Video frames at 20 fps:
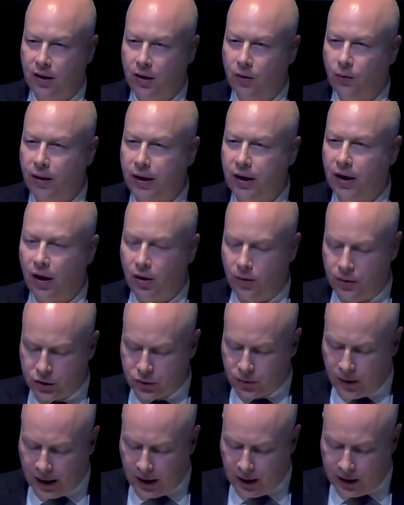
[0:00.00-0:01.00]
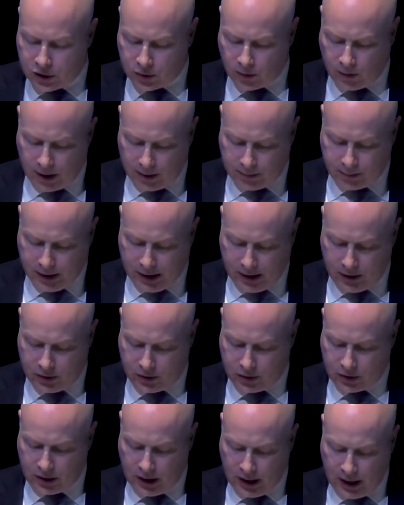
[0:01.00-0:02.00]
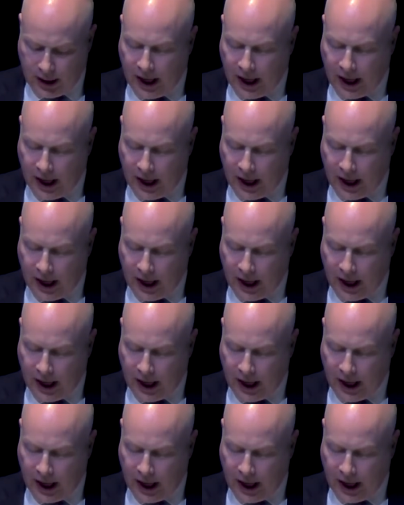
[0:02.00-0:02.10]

we know Israelis want peace,